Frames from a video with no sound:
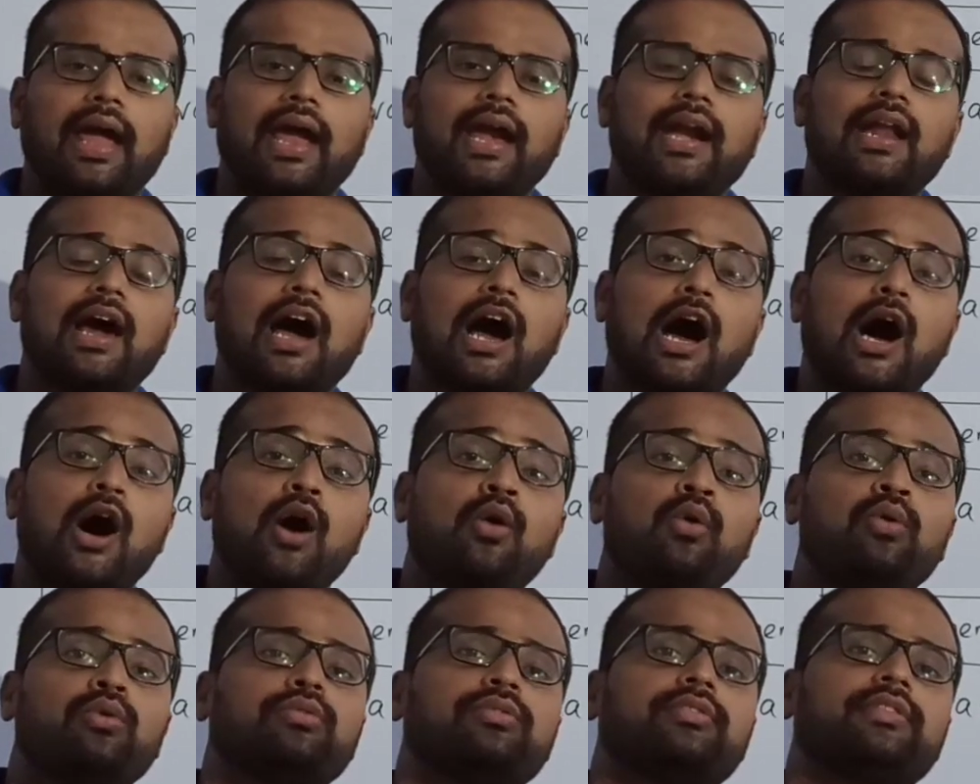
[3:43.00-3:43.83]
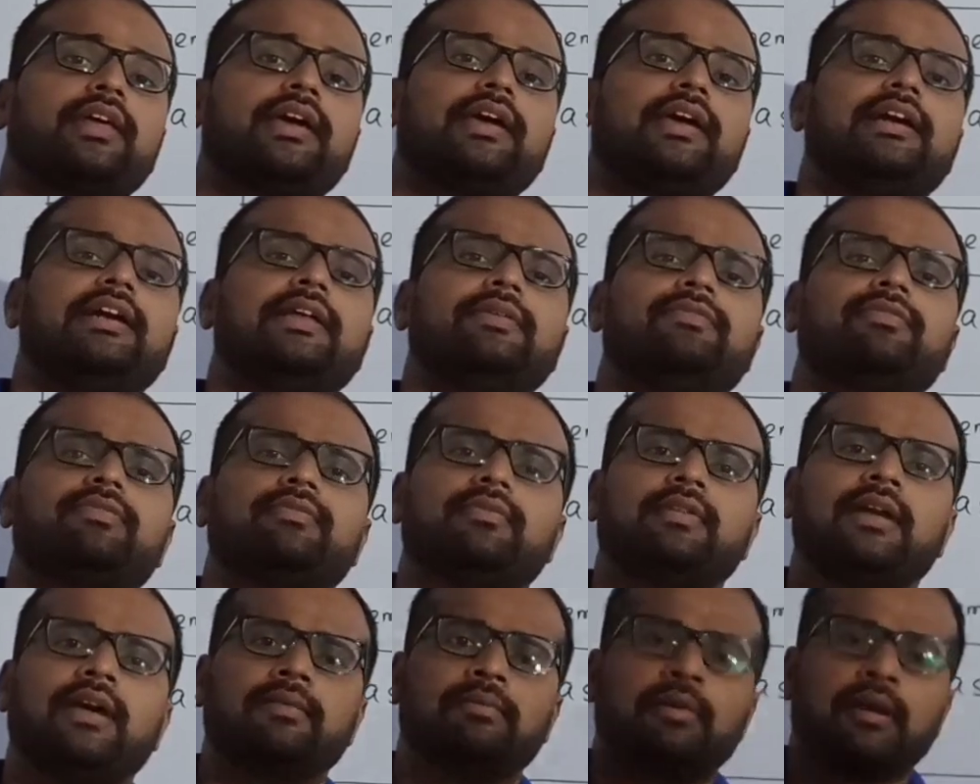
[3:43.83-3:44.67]
and how their
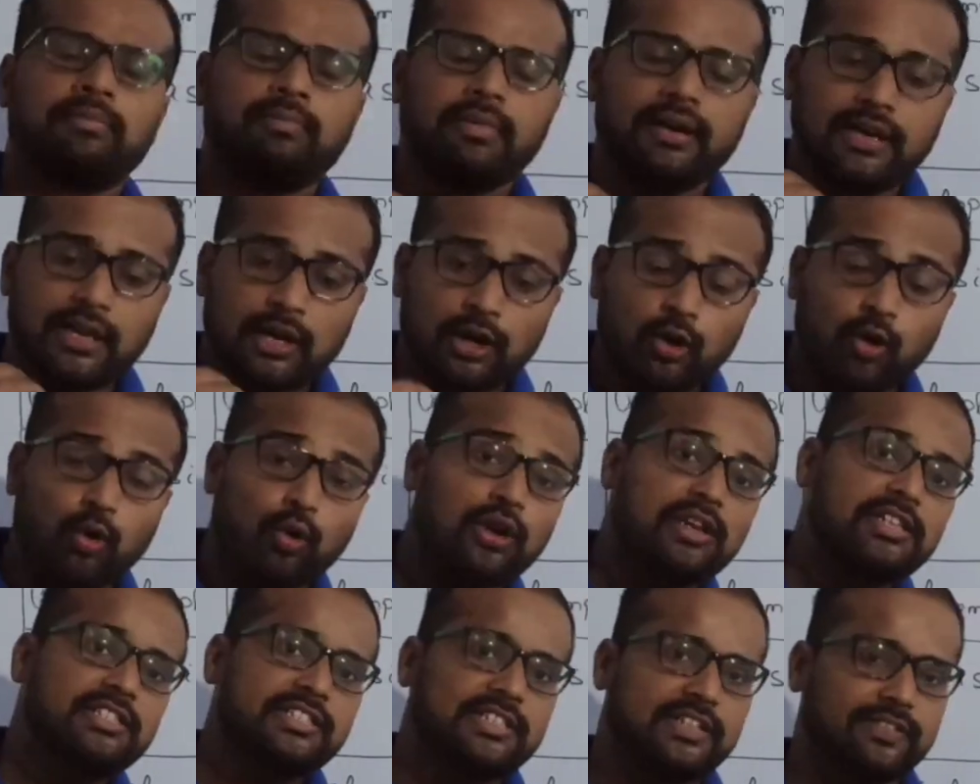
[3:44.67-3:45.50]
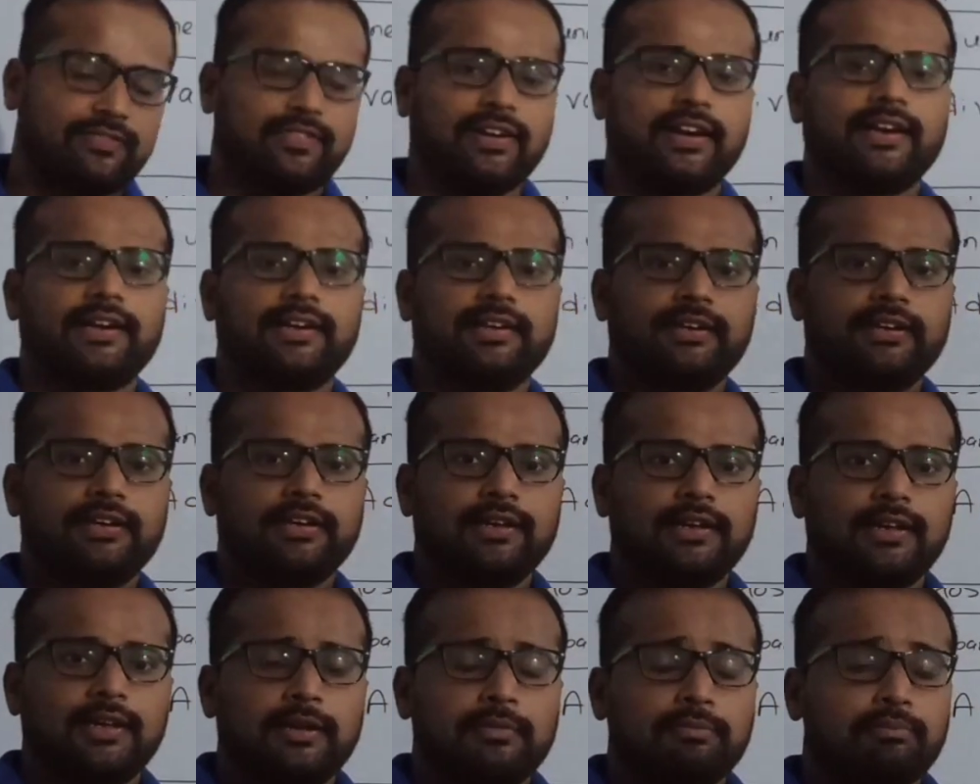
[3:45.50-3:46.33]
developmental goal is different.
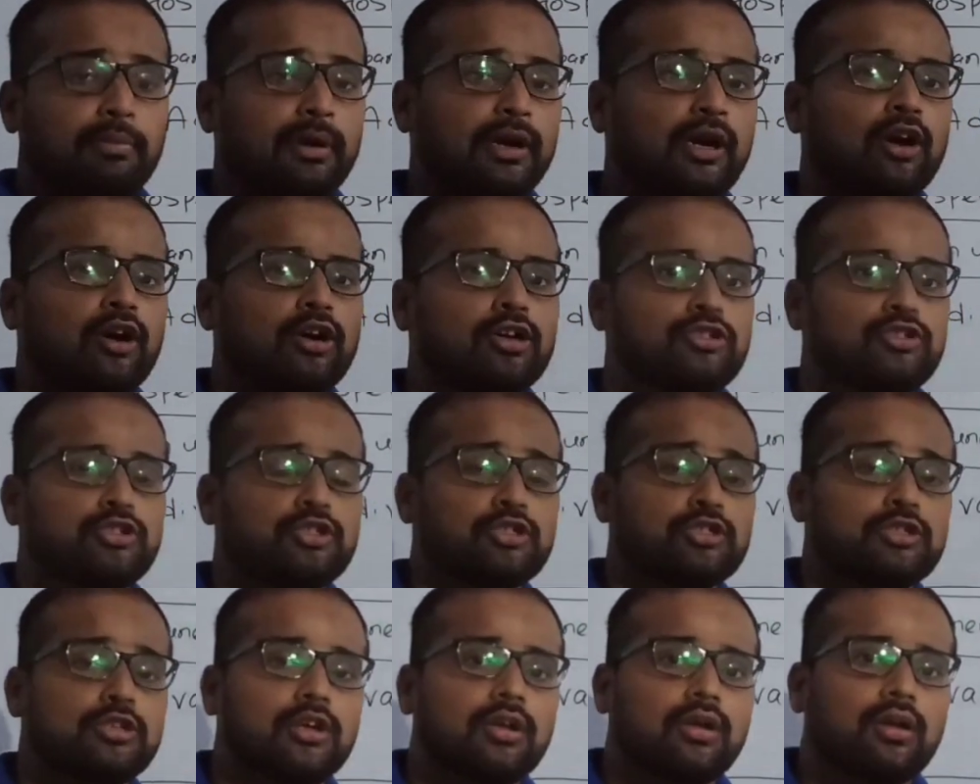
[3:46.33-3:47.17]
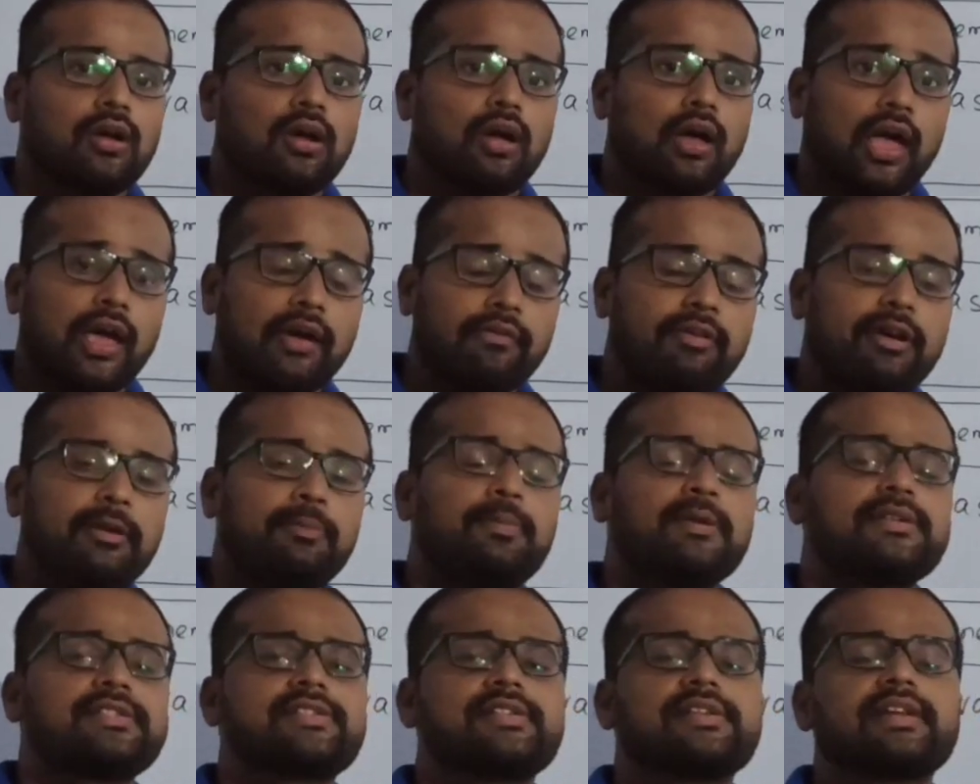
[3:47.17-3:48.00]
Because
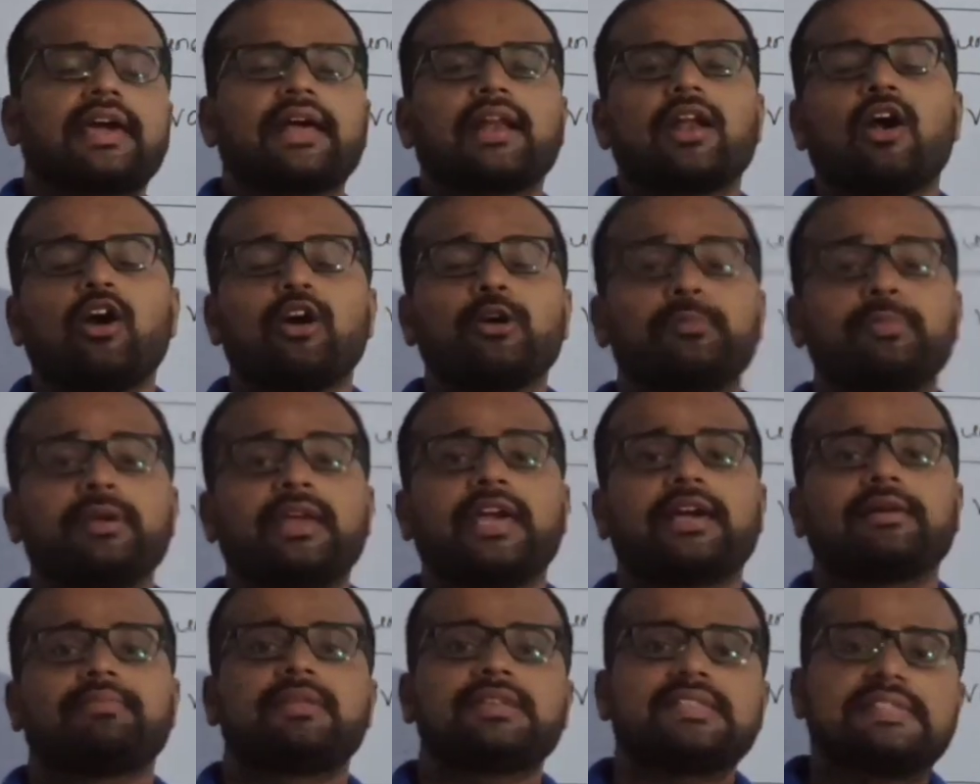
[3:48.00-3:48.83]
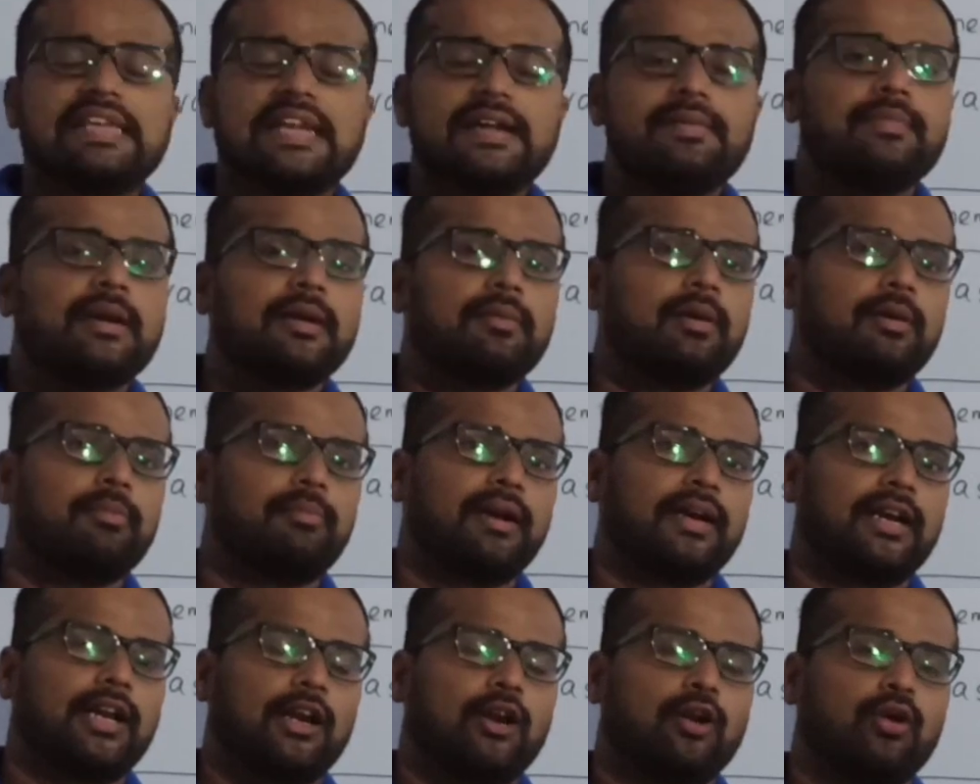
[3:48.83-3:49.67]
every person cannot have the same
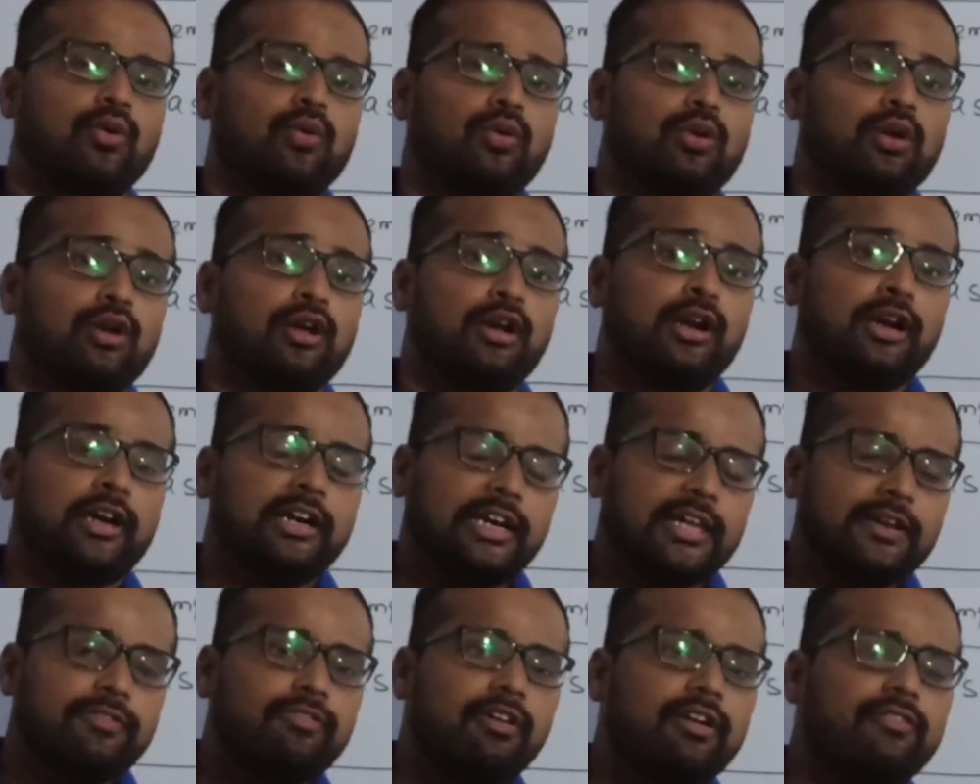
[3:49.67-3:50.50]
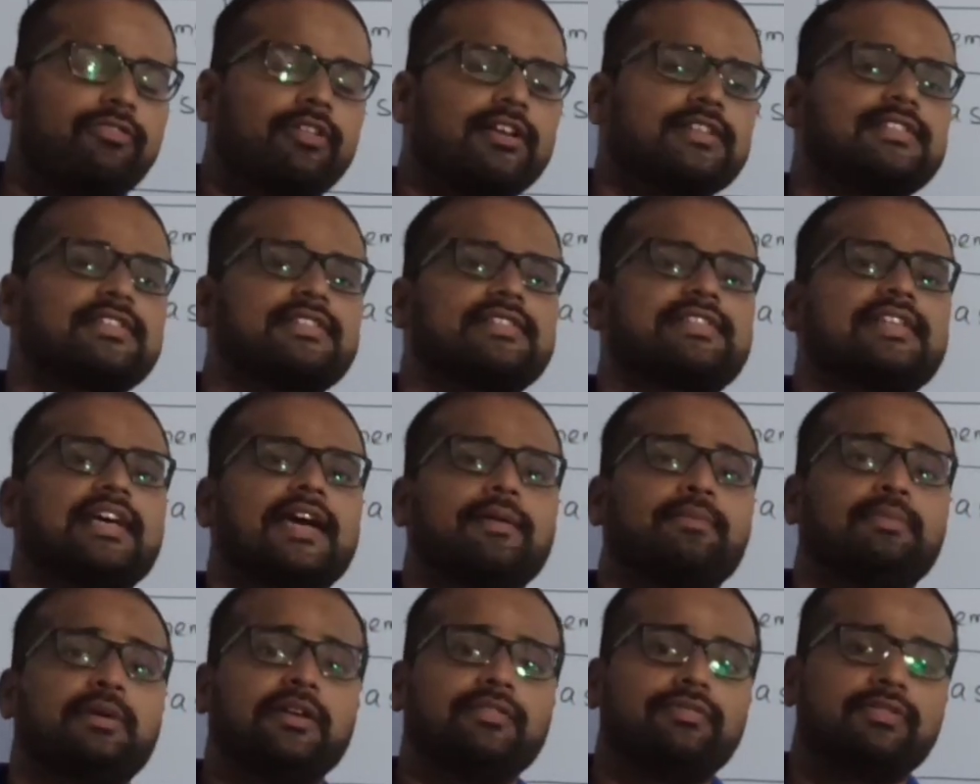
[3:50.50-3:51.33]
developmental goal. Different persons
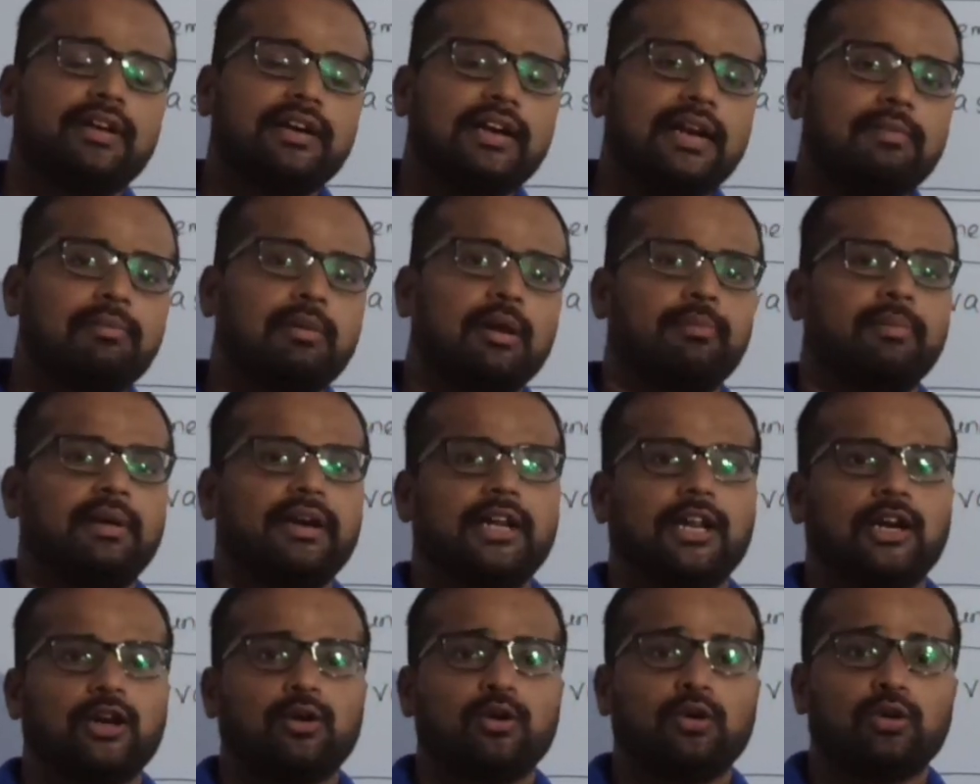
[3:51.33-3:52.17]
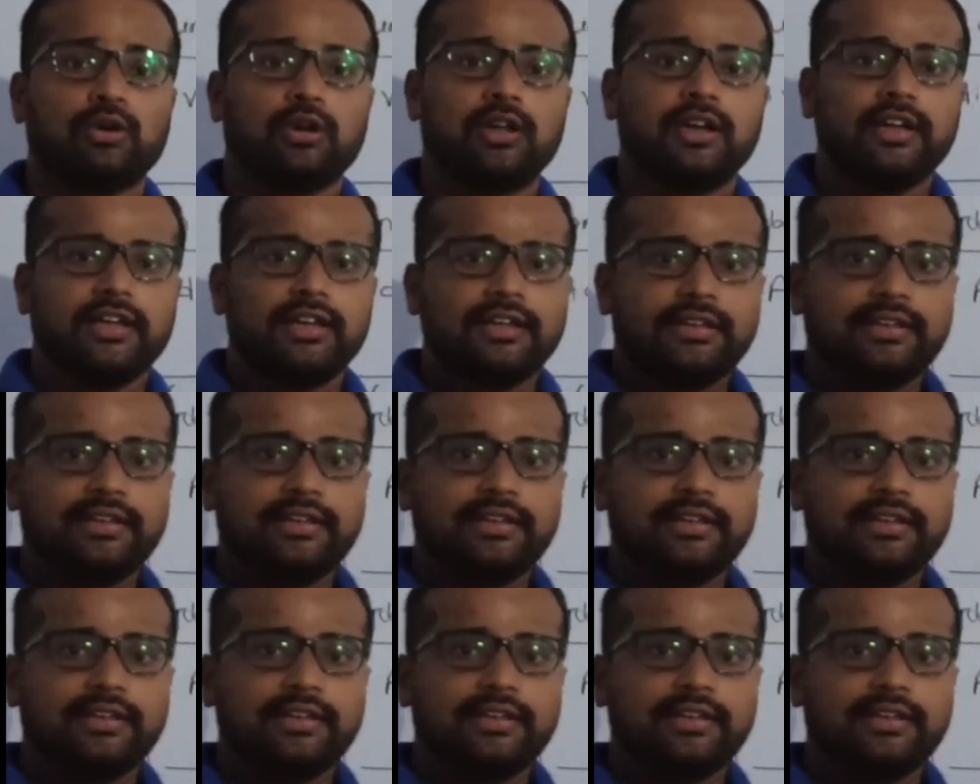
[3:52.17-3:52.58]
have different developmental goal.